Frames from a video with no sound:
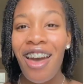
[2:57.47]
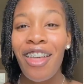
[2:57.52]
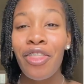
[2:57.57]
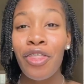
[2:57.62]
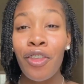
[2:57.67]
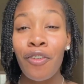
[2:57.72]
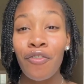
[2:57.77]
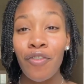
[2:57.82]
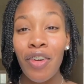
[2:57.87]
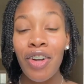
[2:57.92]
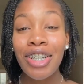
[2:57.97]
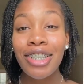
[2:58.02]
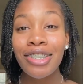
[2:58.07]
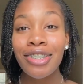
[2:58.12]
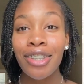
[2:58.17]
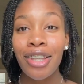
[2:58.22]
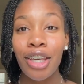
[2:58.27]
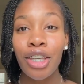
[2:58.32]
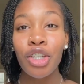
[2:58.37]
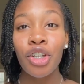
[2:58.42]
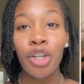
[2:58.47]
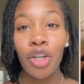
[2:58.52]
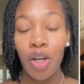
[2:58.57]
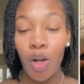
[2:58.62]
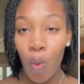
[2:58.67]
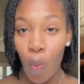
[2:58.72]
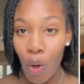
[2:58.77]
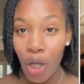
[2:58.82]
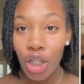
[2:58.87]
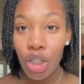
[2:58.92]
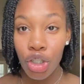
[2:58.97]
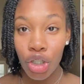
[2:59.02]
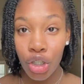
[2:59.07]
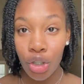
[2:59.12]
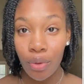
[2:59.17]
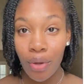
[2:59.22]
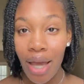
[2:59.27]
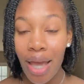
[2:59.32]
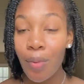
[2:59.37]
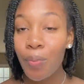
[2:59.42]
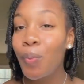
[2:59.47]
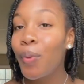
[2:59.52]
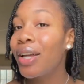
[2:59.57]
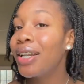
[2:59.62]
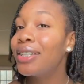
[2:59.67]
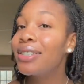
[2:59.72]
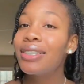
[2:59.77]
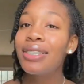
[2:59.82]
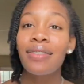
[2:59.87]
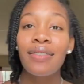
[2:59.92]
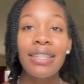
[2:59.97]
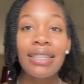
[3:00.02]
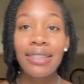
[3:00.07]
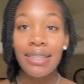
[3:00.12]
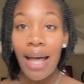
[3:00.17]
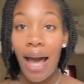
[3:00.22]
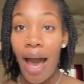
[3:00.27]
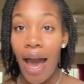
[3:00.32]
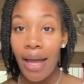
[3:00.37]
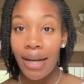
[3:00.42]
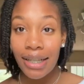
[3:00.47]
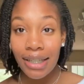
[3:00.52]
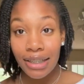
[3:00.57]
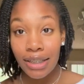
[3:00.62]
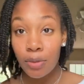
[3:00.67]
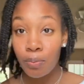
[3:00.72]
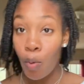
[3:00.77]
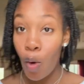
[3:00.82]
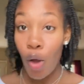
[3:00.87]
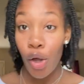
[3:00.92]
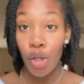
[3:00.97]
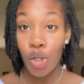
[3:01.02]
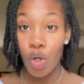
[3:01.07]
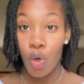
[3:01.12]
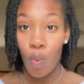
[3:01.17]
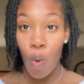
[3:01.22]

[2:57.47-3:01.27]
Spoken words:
The first thing you're gonna wanna do and put it to the side is boil your